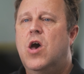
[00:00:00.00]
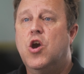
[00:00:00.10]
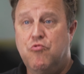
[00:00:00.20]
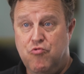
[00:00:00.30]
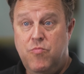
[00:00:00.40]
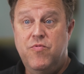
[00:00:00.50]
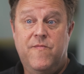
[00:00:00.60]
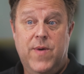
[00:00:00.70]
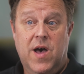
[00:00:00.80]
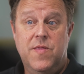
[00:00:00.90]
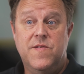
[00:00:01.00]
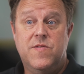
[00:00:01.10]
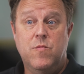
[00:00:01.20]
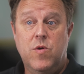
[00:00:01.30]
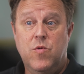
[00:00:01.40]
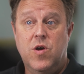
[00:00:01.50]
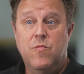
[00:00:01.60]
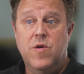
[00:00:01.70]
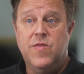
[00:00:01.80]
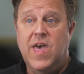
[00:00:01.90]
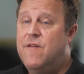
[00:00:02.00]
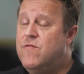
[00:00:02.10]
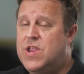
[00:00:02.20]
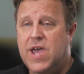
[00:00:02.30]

a group of partners that we work with every